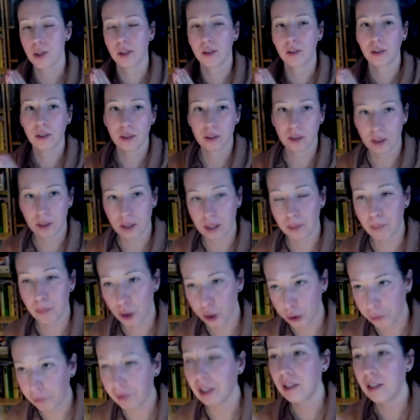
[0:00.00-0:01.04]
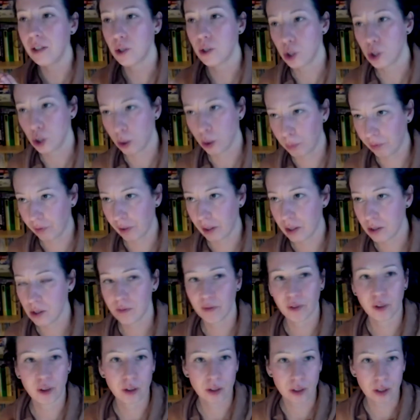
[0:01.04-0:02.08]
and theme 3 supervisors
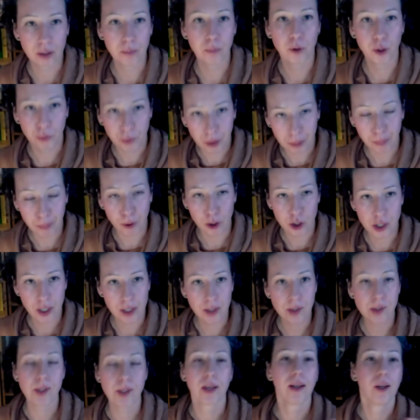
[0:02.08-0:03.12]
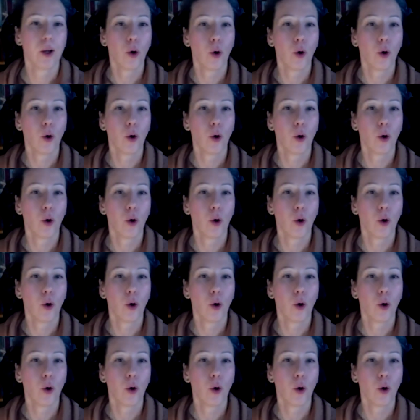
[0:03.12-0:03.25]
for theme 3 projects,